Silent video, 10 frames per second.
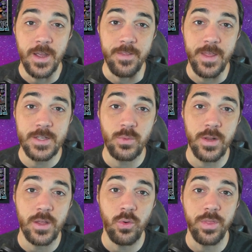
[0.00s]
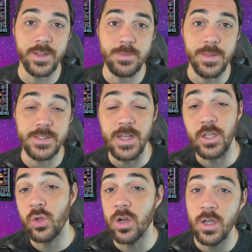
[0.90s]
And that is one of the cool things about this
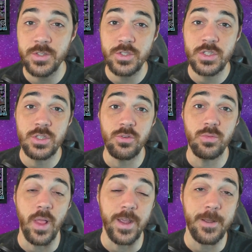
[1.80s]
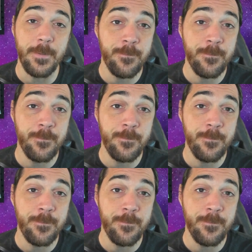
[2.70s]
deck. You can also just do like